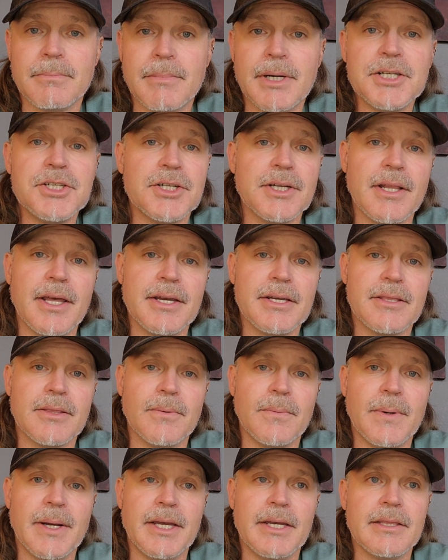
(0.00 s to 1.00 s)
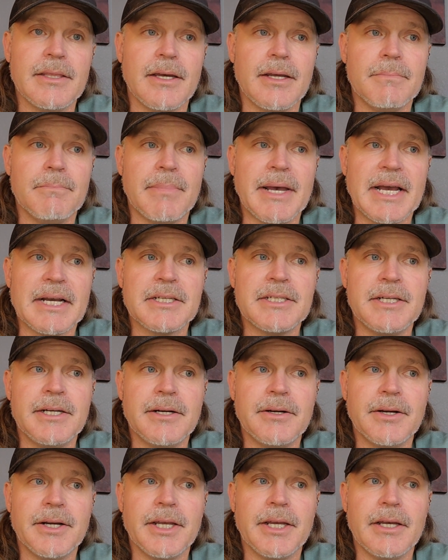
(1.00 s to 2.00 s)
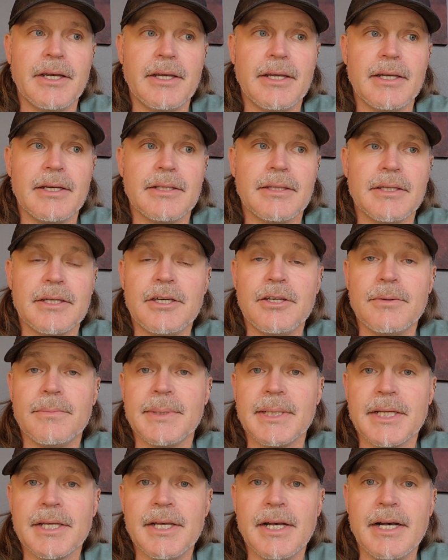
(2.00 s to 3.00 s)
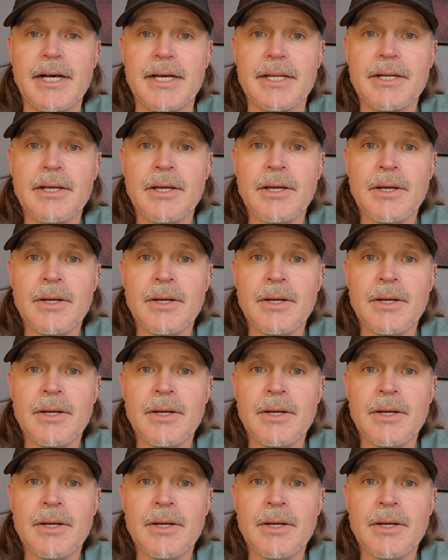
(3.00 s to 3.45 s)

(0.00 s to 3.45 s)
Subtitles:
much like the way that bacteria in the human gut